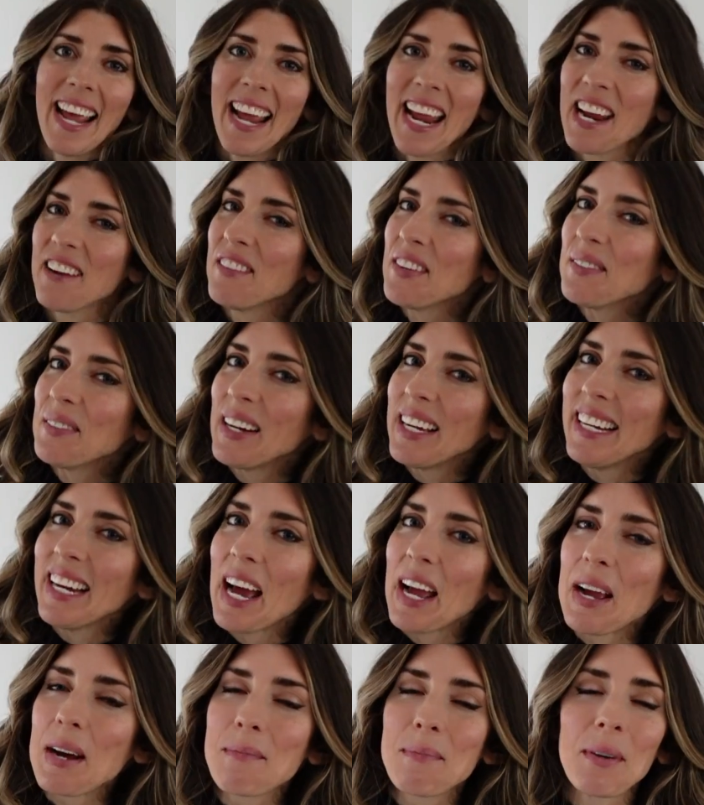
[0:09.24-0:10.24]
Hey everyone,
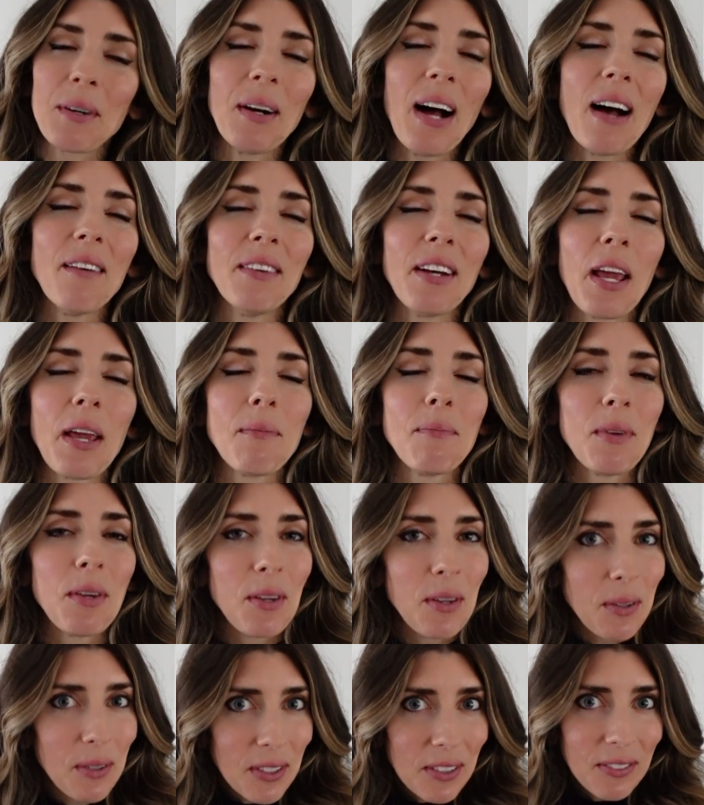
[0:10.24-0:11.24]
I hope you're all having a
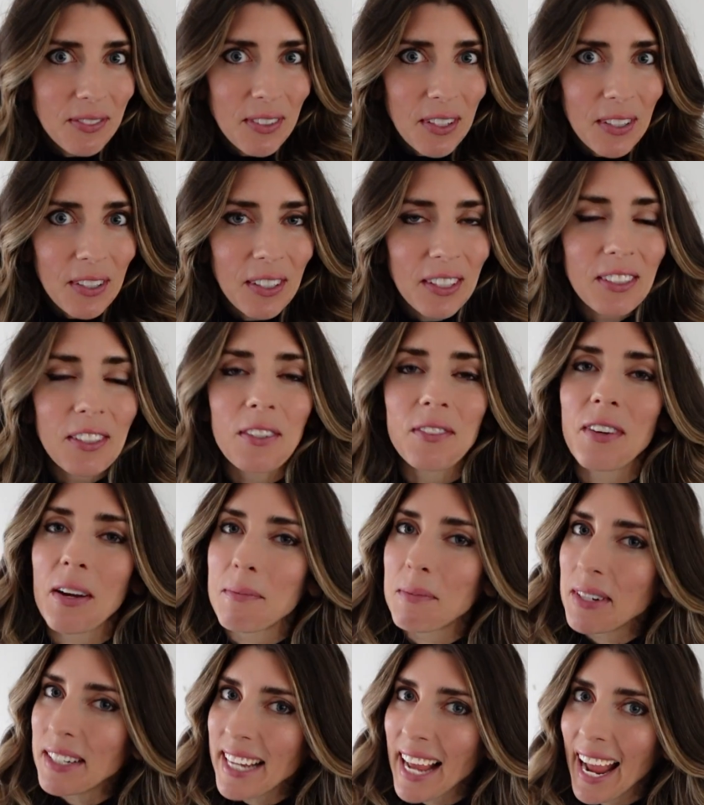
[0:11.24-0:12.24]
beautiful
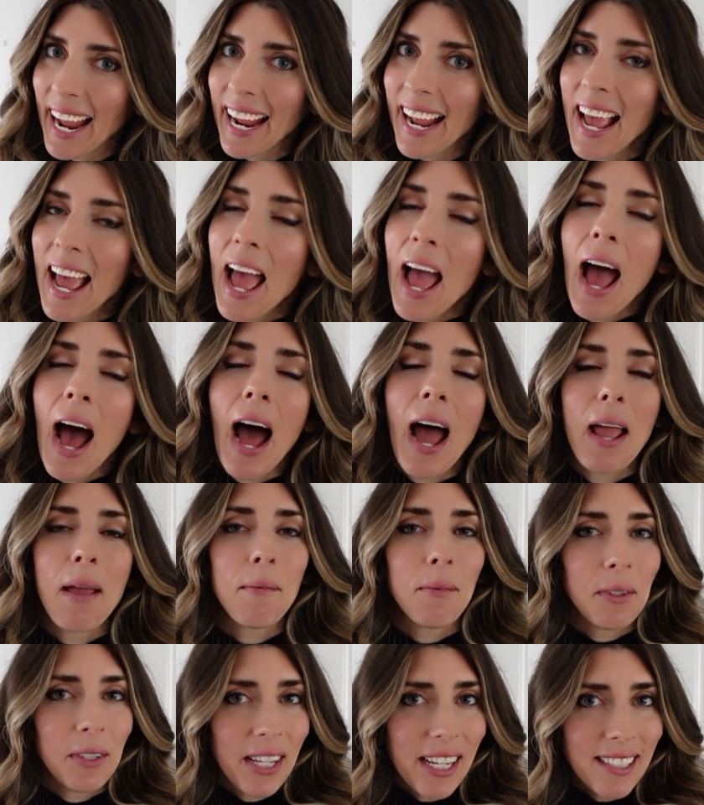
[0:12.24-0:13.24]
November day. I
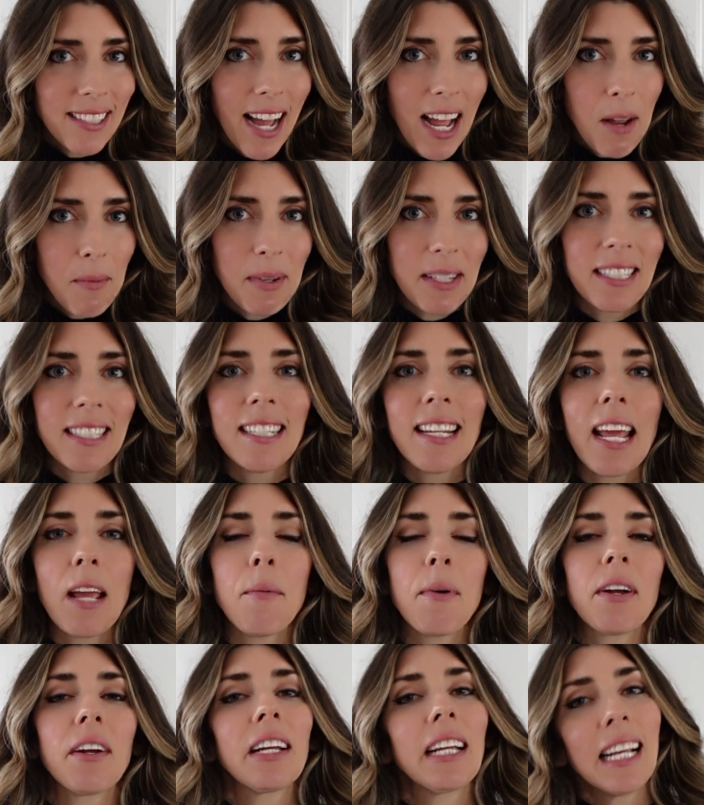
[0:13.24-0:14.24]
am really excited because today
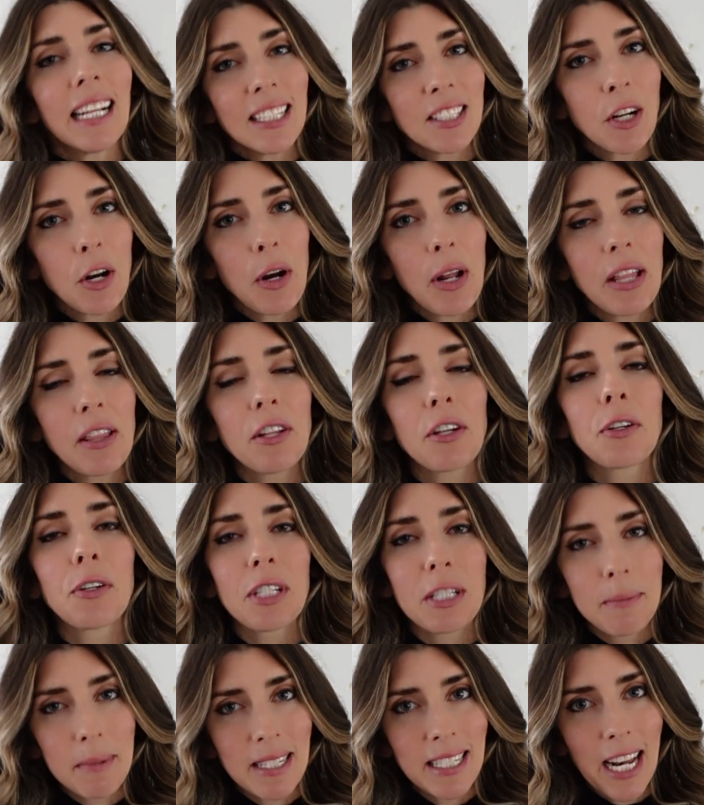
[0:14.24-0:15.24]
we are kickstarting the
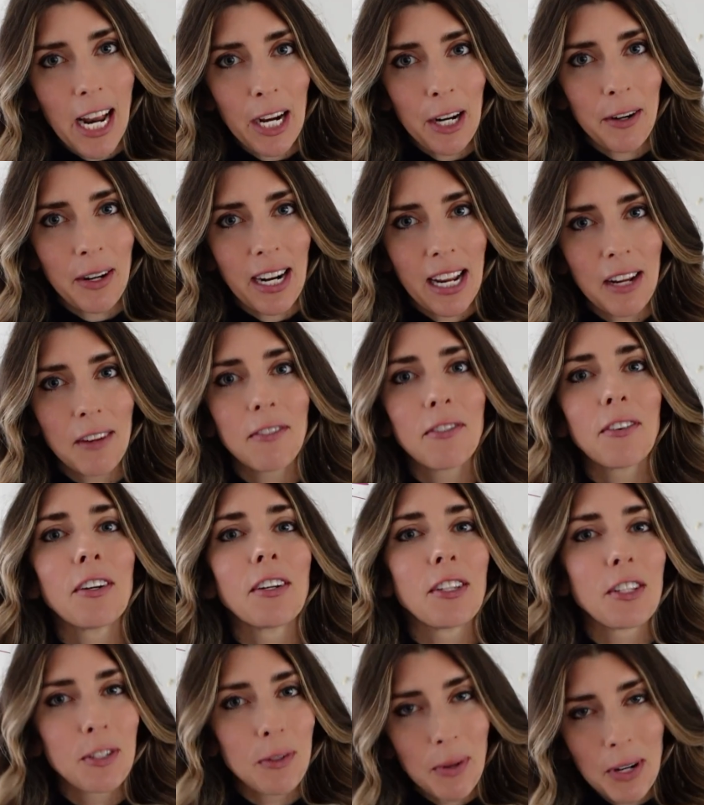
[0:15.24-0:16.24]
Christmas decorating for
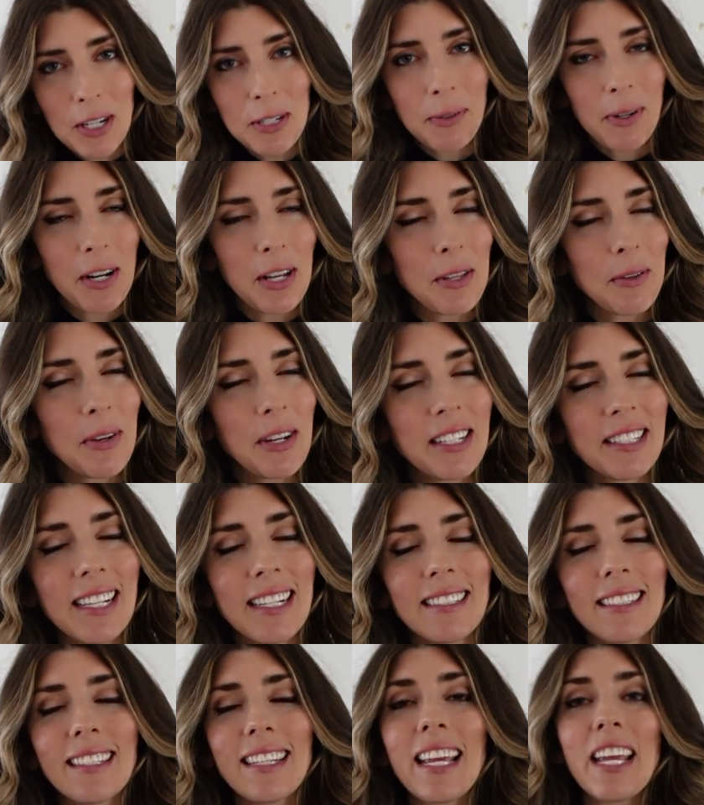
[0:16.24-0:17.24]
the 2023
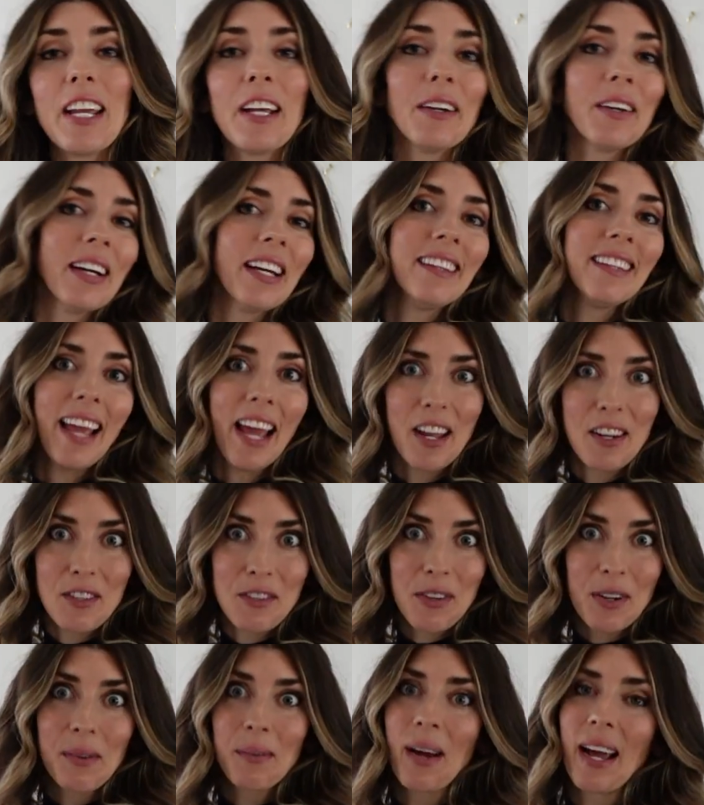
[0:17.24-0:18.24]
season here in the
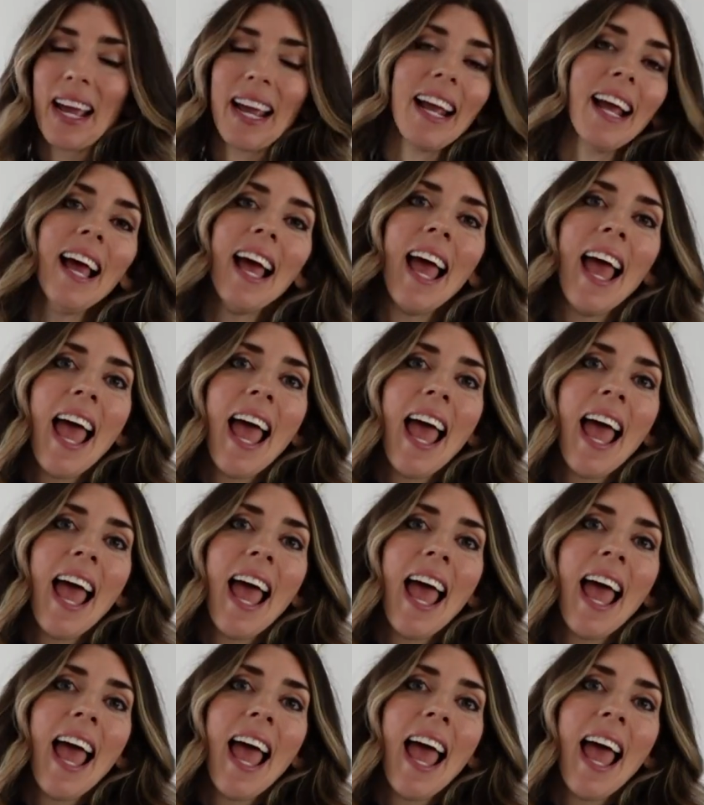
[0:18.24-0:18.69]
entryway.